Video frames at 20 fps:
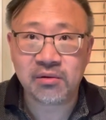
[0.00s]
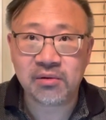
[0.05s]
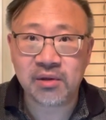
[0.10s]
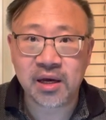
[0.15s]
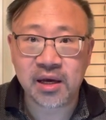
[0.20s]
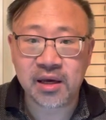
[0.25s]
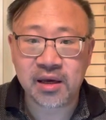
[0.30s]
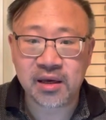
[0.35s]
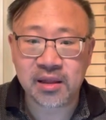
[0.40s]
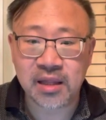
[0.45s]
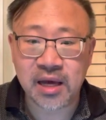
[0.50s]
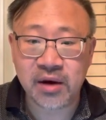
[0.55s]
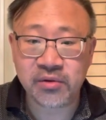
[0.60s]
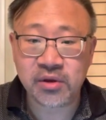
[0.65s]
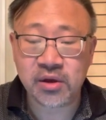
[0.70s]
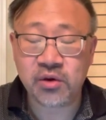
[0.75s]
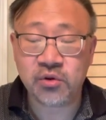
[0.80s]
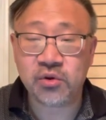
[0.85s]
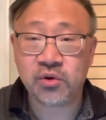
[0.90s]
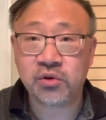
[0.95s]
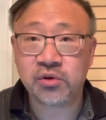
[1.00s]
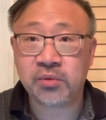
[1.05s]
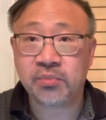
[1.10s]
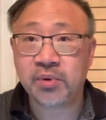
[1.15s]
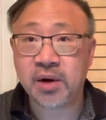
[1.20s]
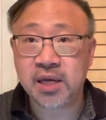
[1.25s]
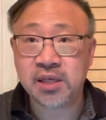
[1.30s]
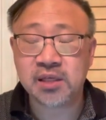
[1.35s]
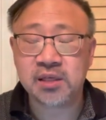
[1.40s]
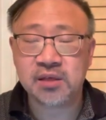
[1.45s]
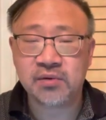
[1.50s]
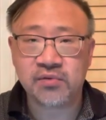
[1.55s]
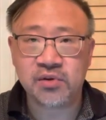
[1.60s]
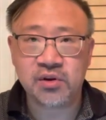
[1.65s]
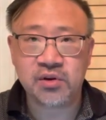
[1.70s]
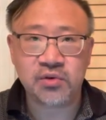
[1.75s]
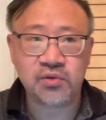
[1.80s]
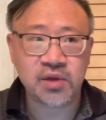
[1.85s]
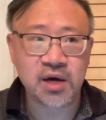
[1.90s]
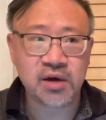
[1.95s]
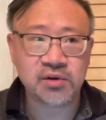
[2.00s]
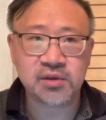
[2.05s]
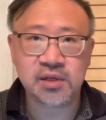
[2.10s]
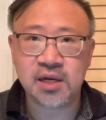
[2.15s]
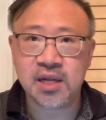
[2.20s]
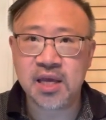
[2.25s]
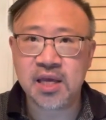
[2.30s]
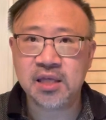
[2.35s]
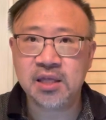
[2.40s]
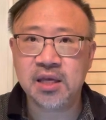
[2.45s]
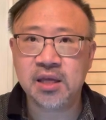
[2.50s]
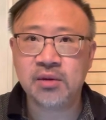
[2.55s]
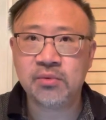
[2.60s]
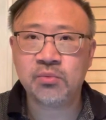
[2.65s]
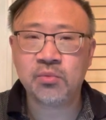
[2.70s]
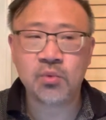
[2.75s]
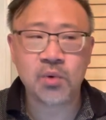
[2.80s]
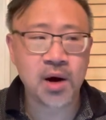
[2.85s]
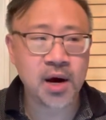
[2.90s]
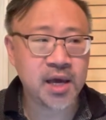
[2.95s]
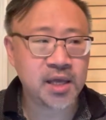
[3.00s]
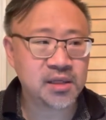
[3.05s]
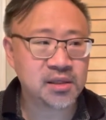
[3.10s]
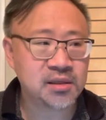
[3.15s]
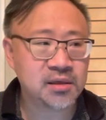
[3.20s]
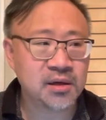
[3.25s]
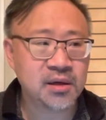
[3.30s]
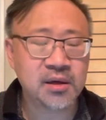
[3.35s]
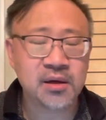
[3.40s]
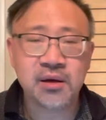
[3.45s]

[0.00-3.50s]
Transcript: Like now that you know the prices of the 2018 wines,